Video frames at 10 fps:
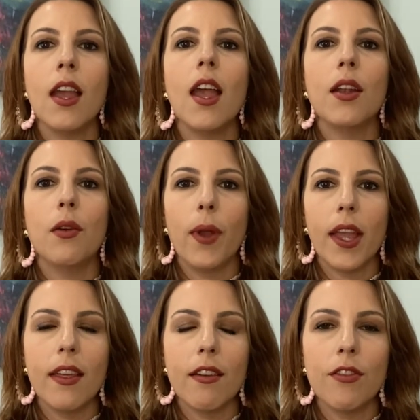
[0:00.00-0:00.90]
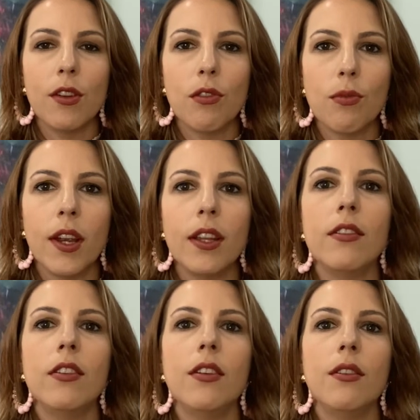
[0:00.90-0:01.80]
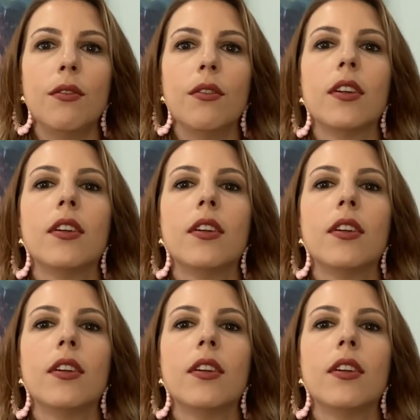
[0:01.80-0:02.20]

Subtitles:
in a way that feels right to you.